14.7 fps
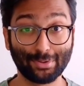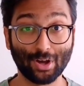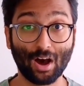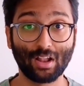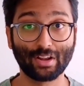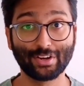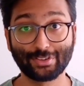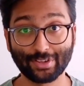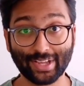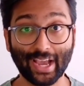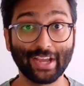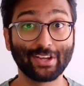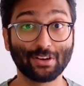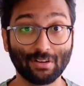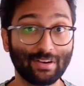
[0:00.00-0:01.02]
dollar to
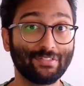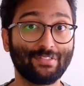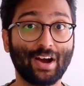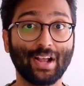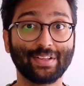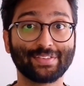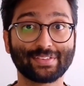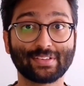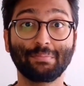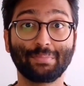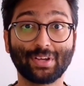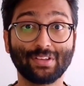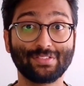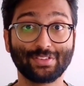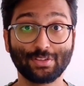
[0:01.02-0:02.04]
get your advice
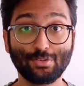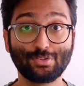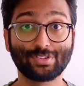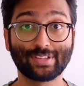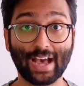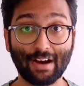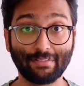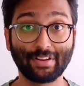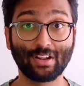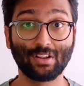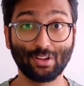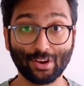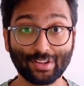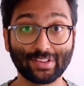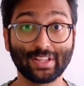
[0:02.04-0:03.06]
because you sound and
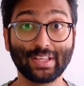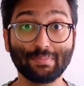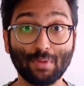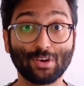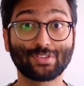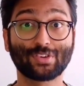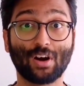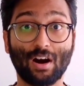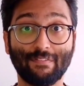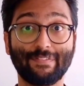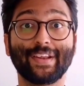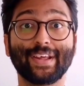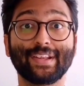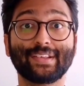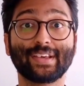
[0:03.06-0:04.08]
look the most
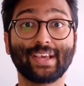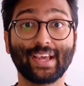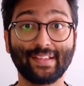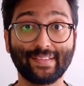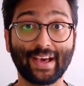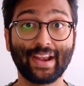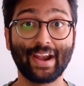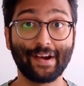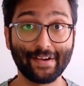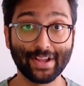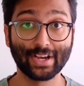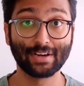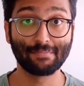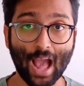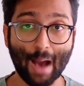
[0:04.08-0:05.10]
confident in that
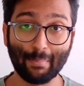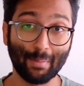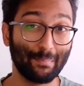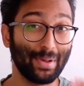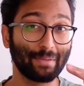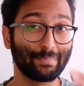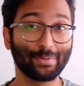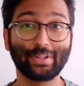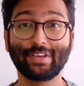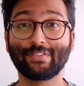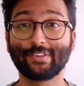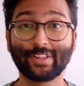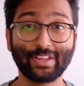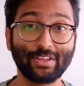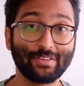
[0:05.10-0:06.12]
area. I'm a big
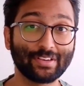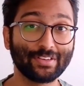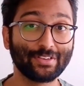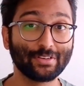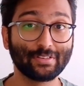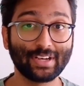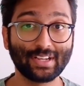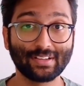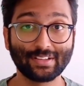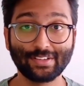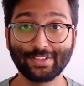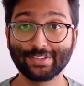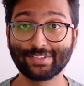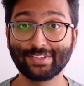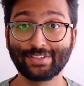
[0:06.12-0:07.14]
believer that you could do it.
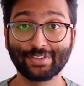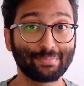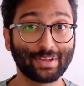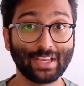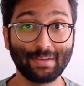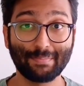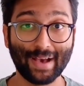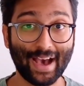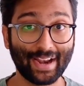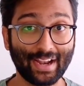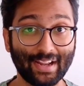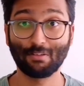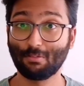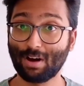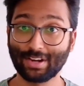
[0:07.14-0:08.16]
You just need to keep at
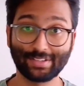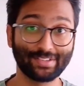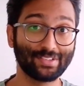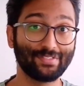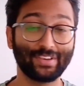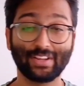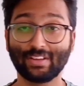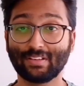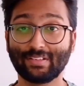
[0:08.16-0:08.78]
it. Watch this video